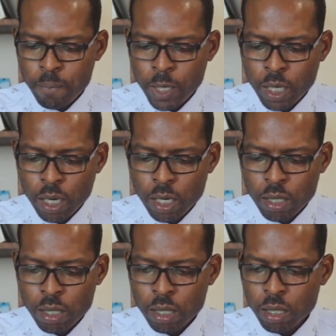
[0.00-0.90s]

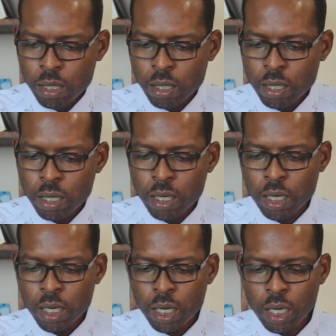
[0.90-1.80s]
because
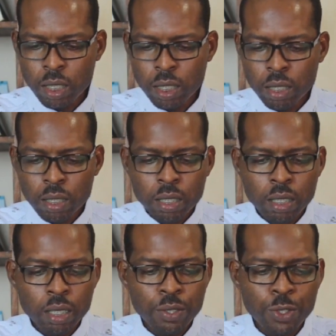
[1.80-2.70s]
it
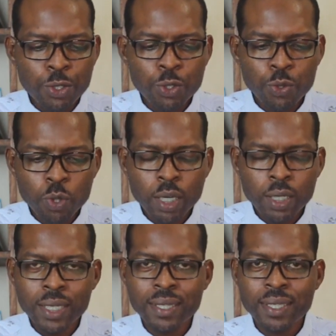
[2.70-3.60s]
is the true
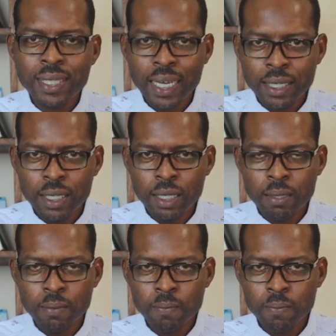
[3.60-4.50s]

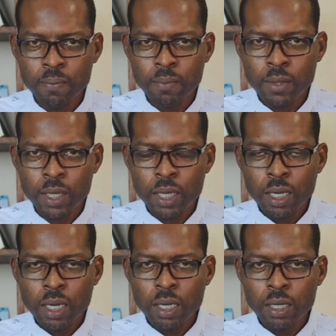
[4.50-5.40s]
understanding
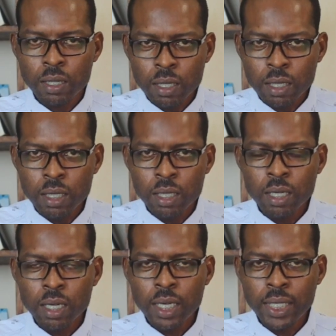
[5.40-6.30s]
concerning
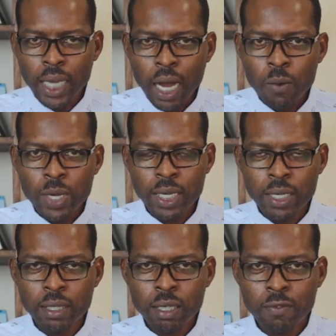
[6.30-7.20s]
Yahweh
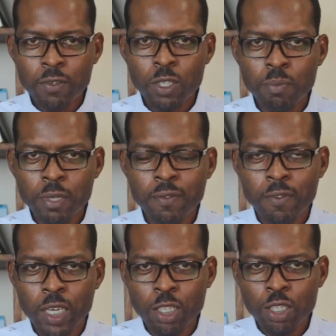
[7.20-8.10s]
in sinful human
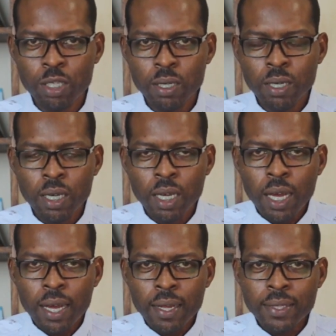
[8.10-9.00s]
flesh
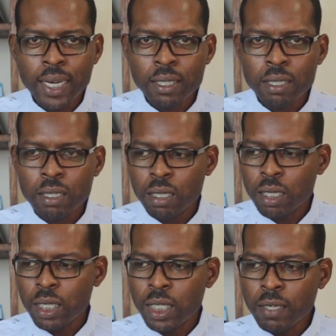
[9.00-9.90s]
that
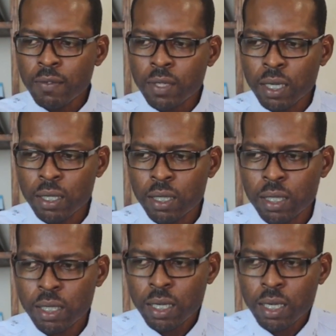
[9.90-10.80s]
gives
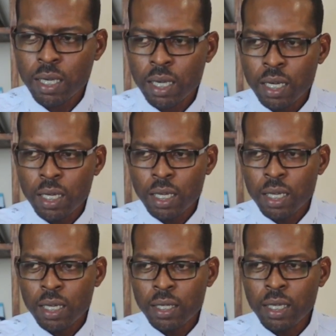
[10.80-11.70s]
us
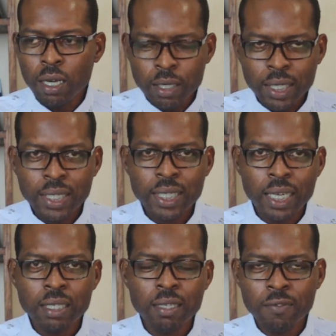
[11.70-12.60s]
the
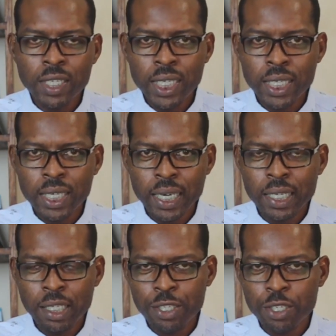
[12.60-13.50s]
understanding of the
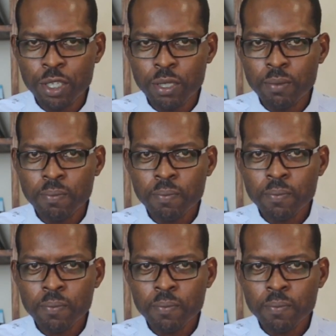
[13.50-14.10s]
incarnation